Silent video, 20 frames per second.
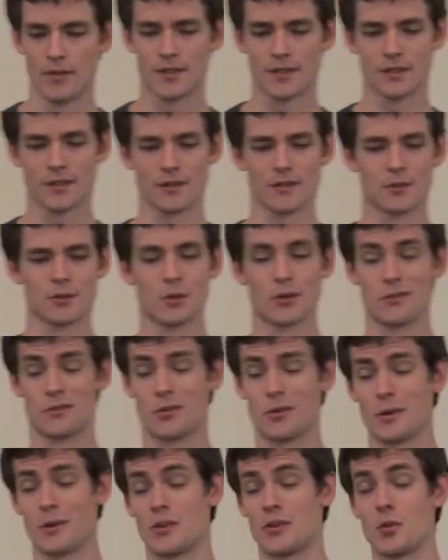this is also sort
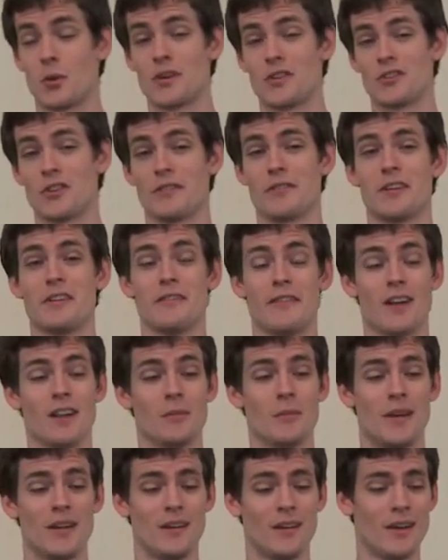of Twitter-driven
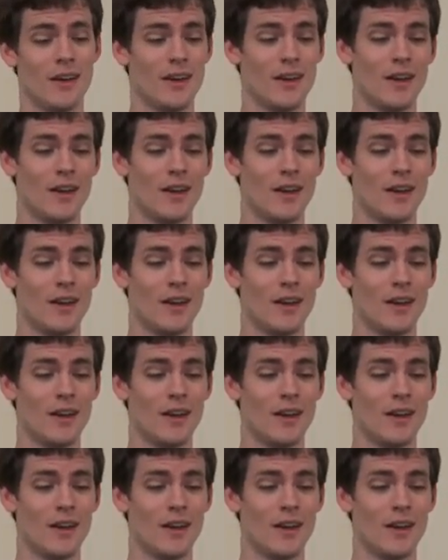development